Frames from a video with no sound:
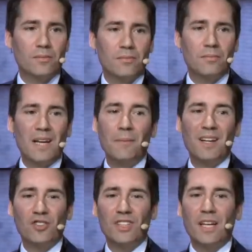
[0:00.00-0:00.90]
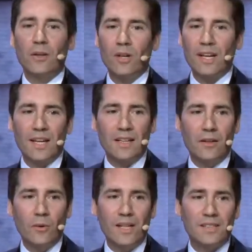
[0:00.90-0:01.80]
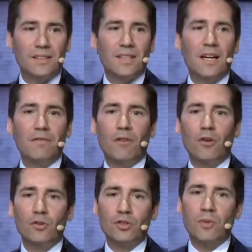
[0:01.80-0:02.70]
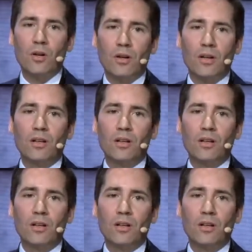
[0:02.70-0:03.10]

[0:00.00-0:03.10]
mainly because in the UK and the US, they have focused more